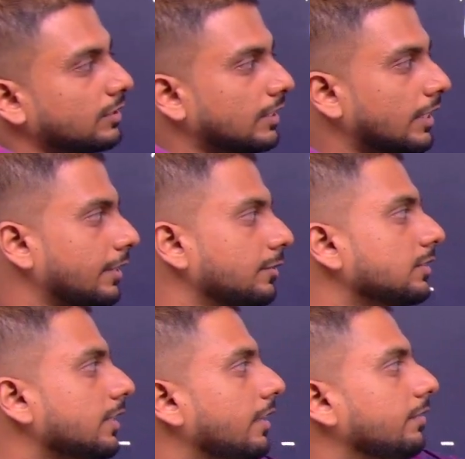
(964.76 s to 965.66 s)

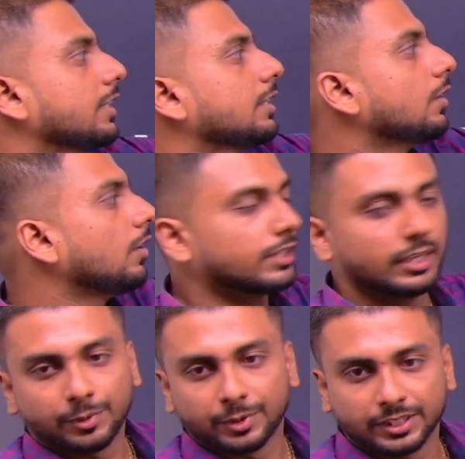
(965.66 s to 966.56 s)
scenarios that we talked
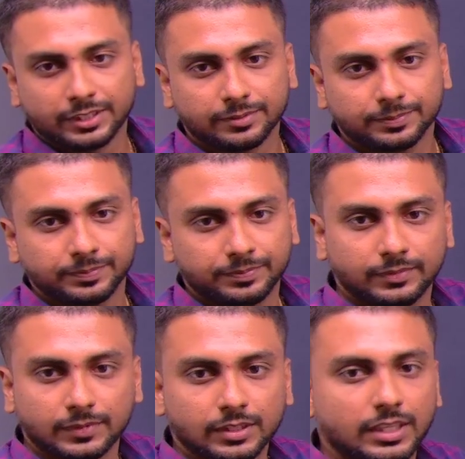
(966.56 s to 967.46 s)
about here.
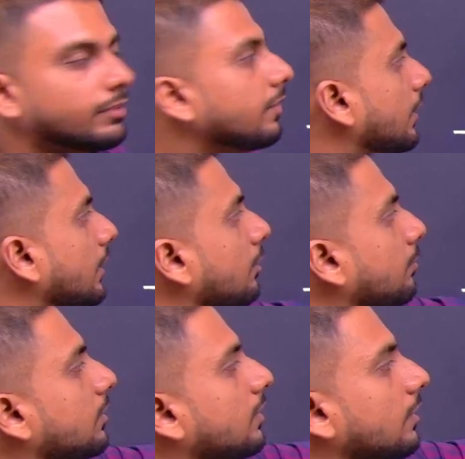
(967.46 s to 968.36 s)
Okay, we will keep this